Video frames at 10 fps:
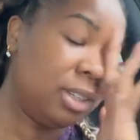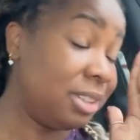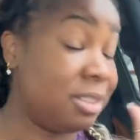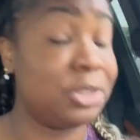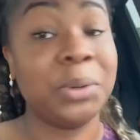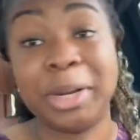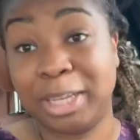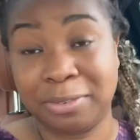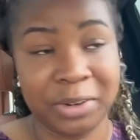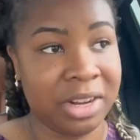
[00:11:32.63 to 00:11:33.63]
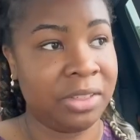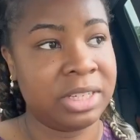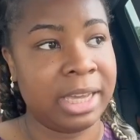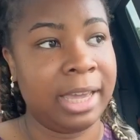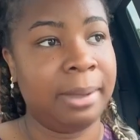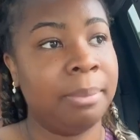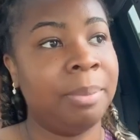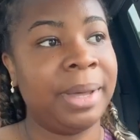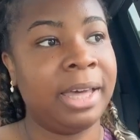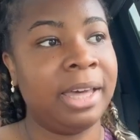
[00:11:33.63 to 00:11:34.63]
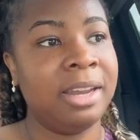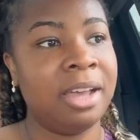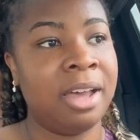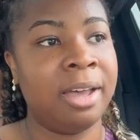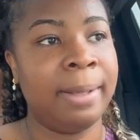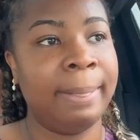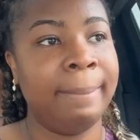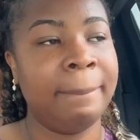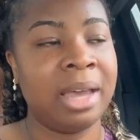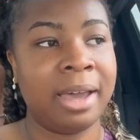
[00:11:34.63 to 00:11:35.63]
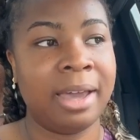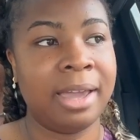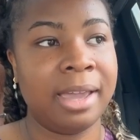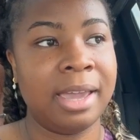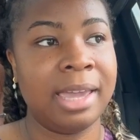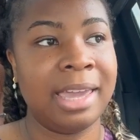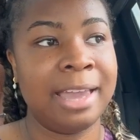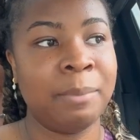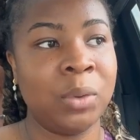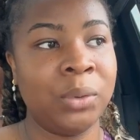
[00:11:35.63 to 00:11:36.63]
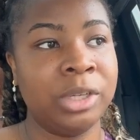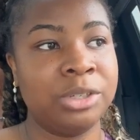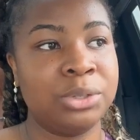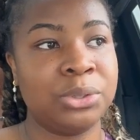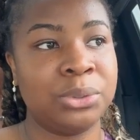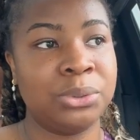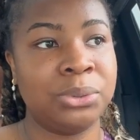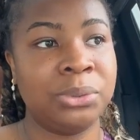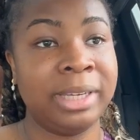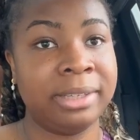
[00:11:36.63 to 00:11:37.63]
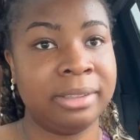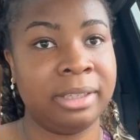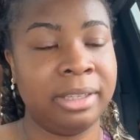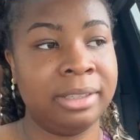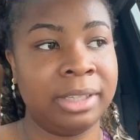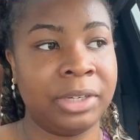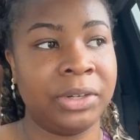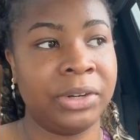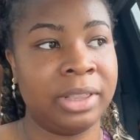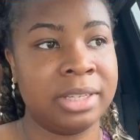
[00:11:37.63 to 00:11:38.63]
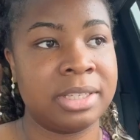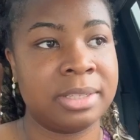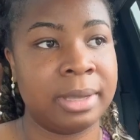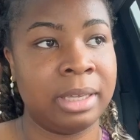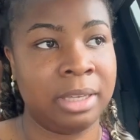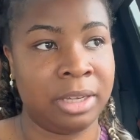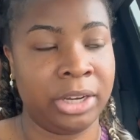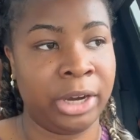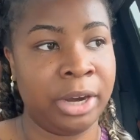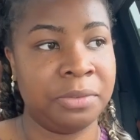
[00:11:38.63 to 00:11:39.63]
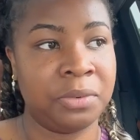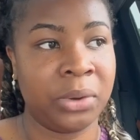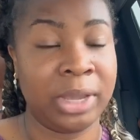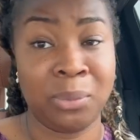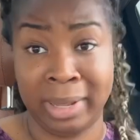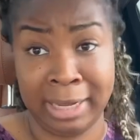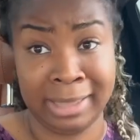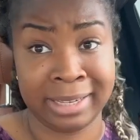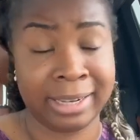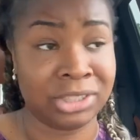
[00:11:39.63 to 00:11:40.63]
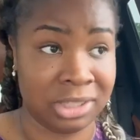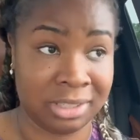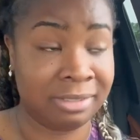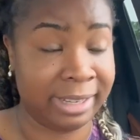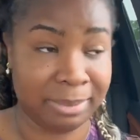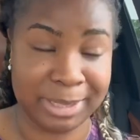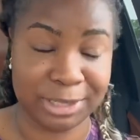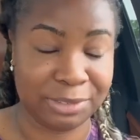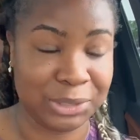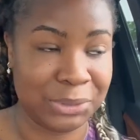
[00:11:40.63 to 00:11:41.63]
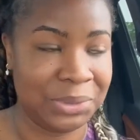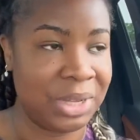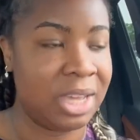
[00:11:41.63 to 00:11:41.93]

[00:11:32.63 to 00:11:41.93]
Story for another day, but I am going to Italy later this year for a wedding that I just invited myself to.